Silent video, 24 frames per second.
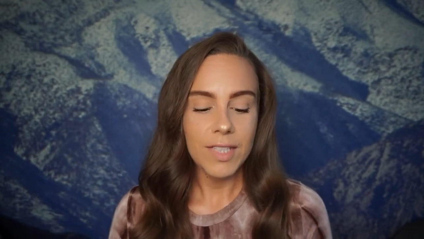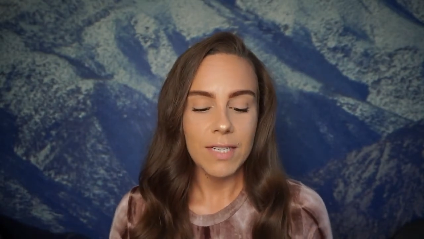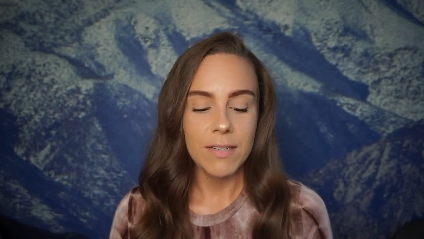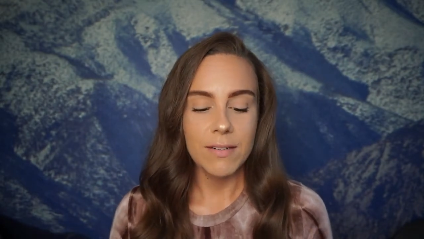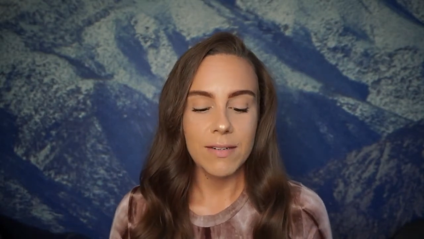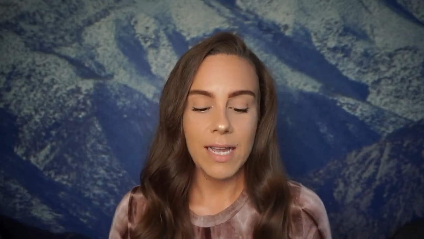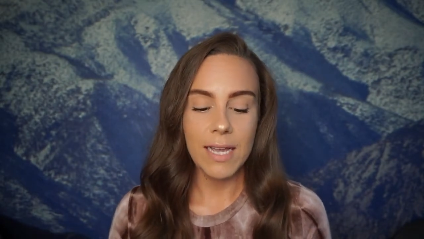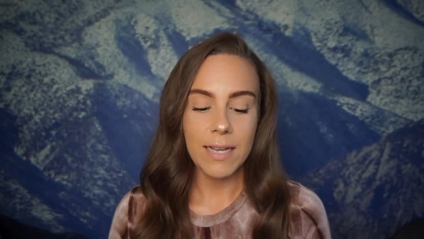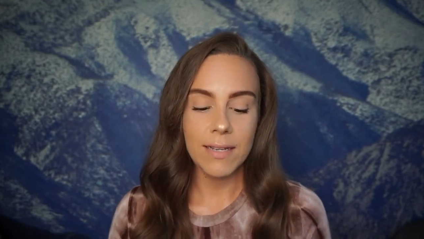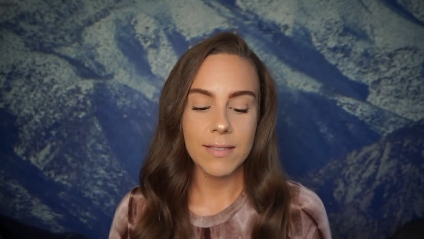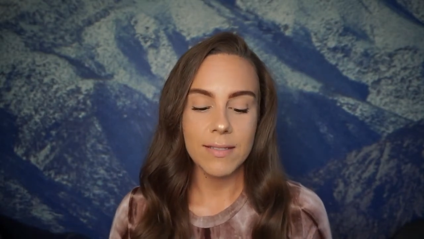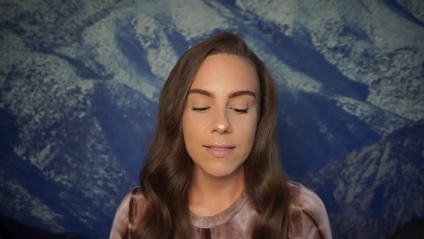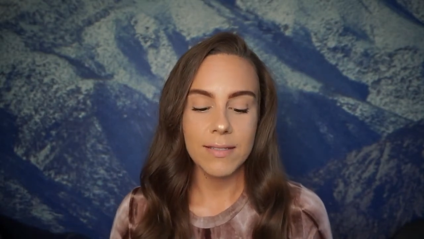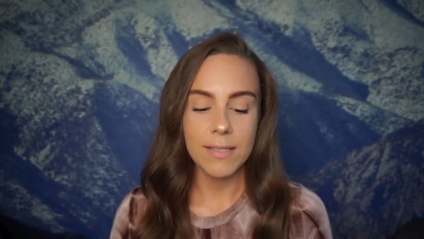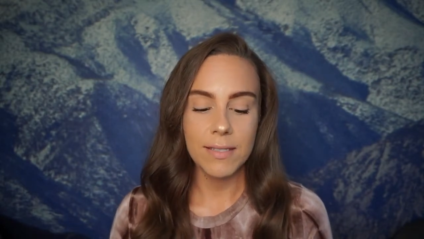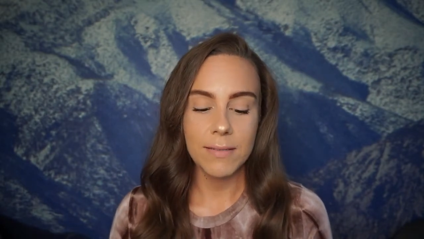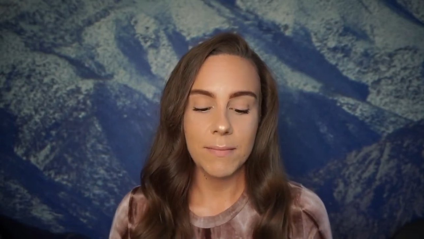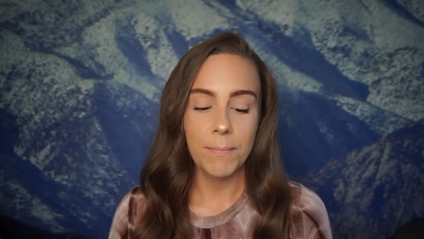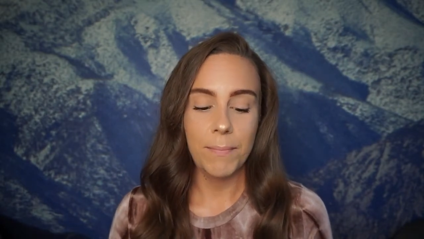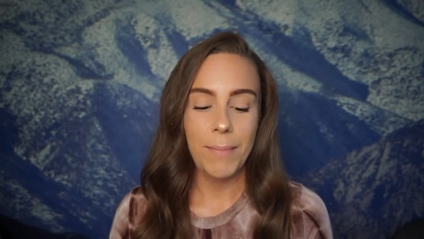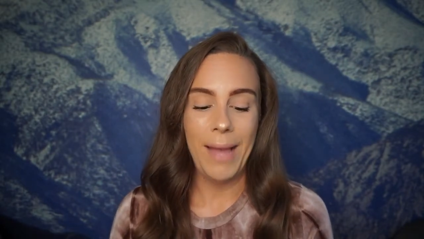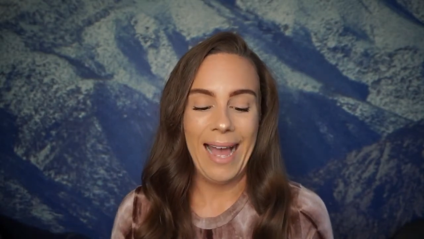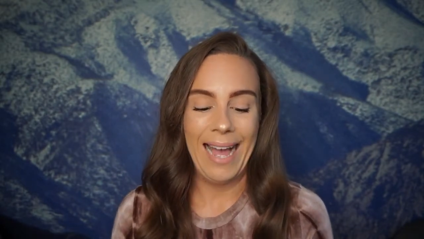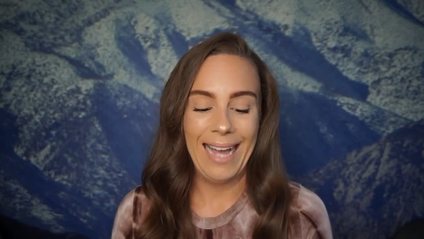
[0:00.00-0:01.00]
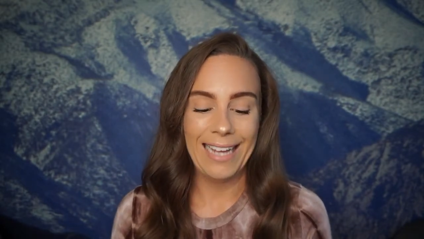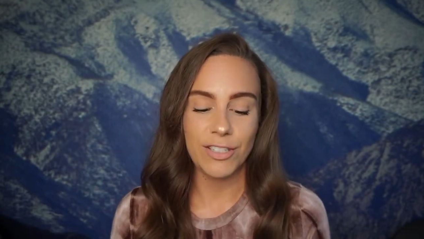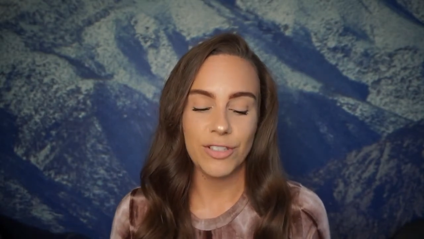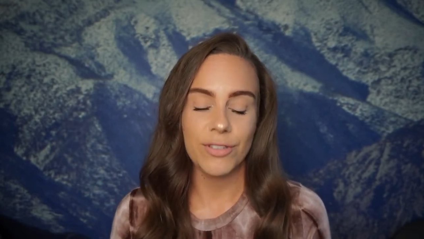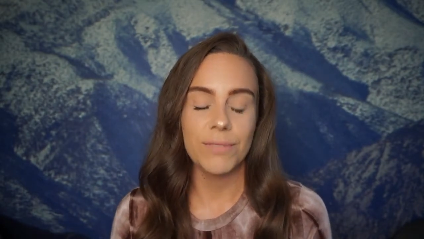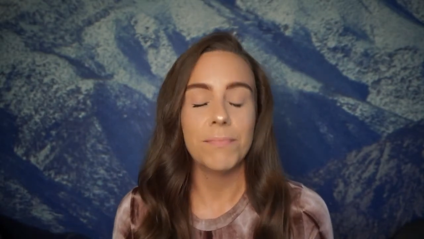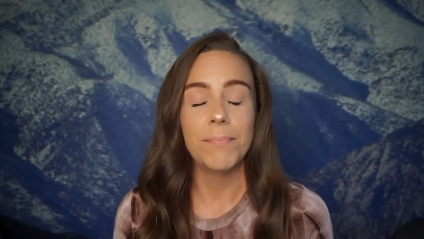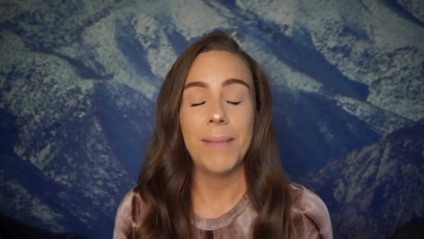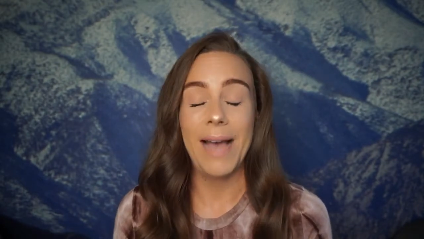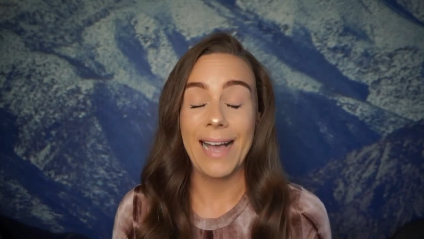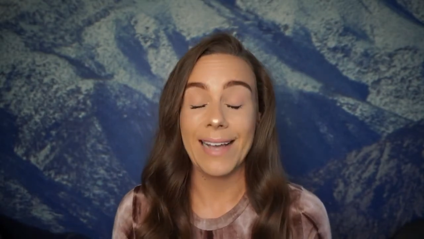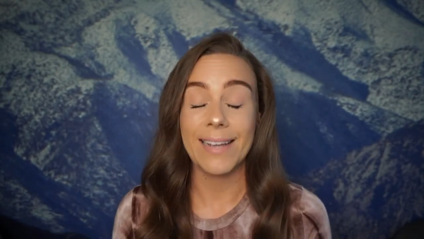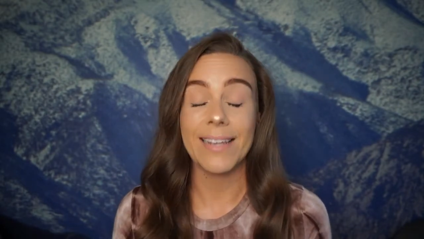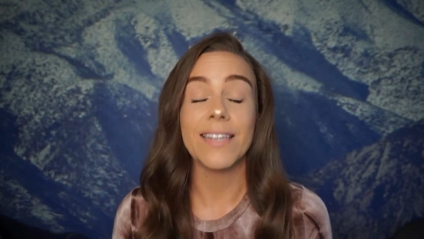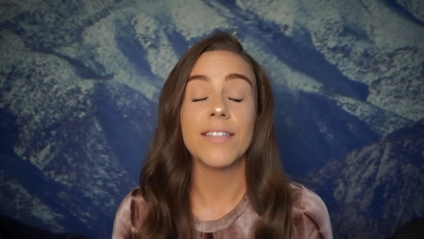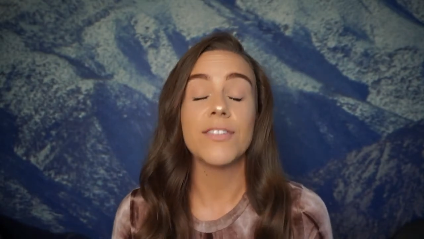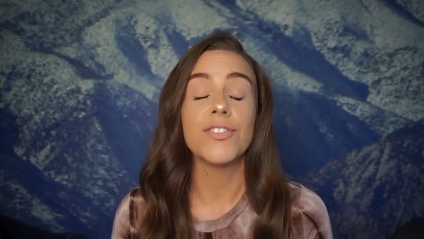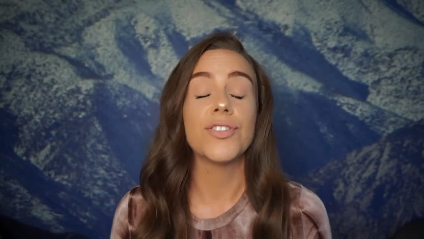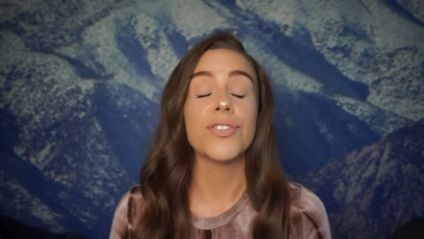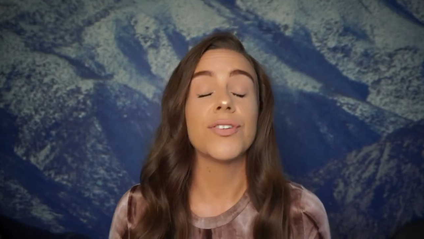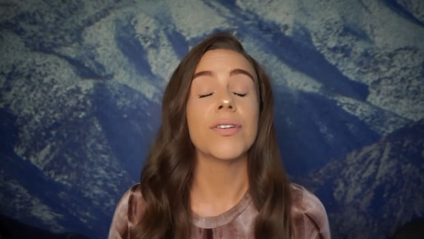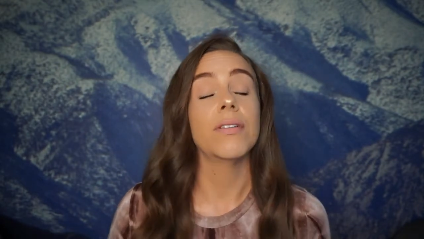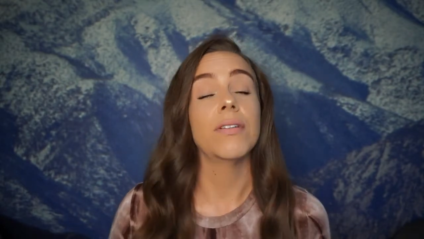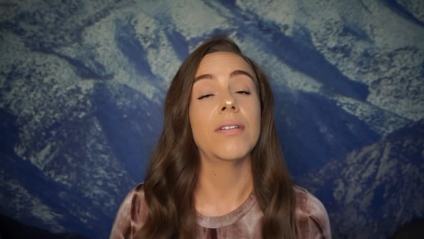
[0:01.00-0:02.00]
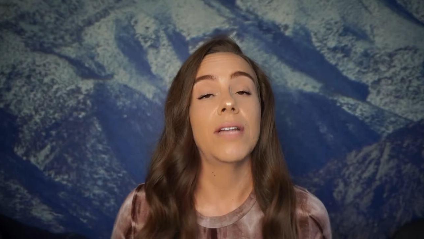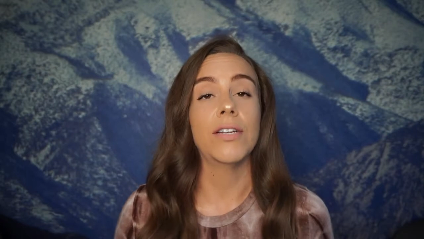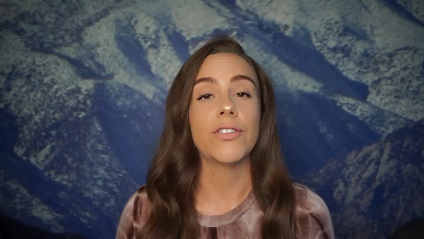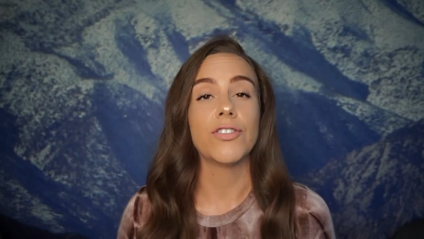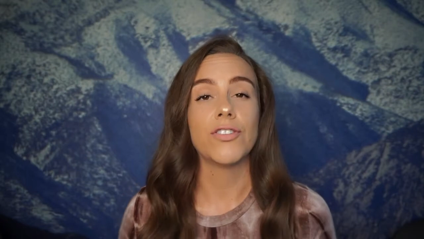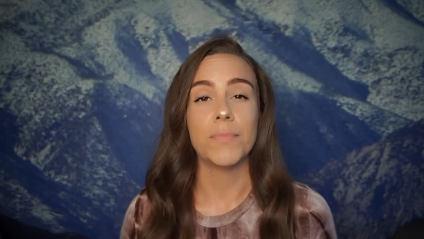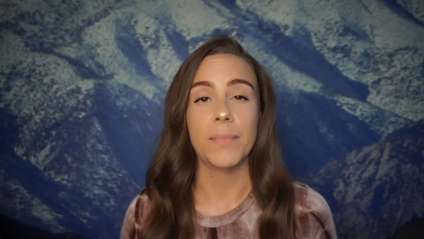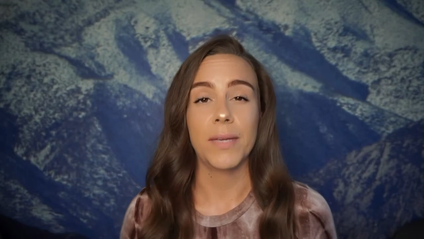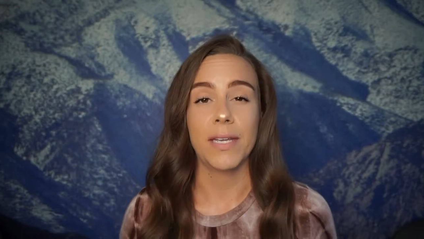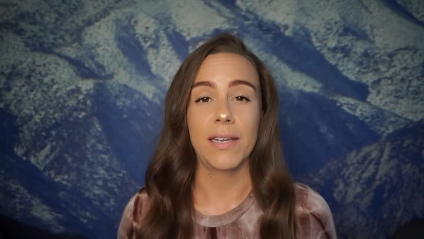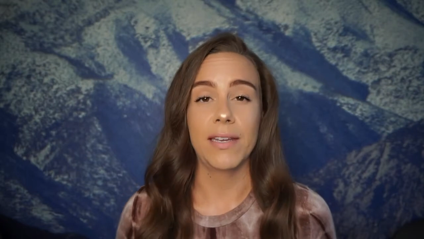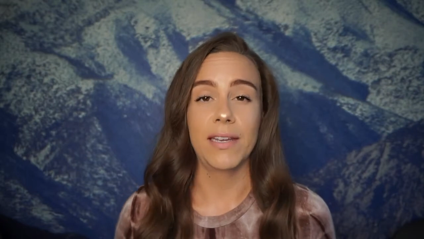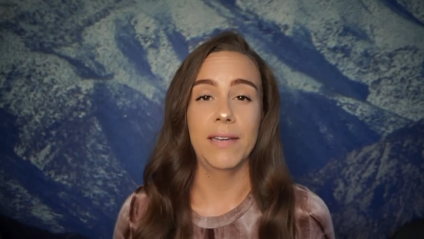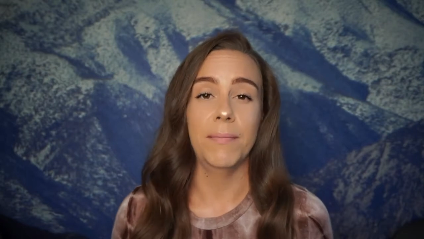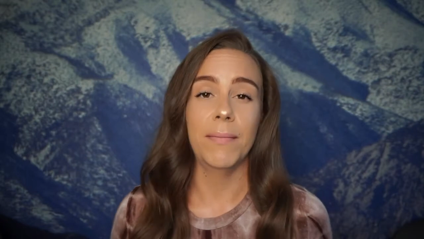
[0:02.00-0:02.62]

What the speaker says: Next, packaged lunch meat.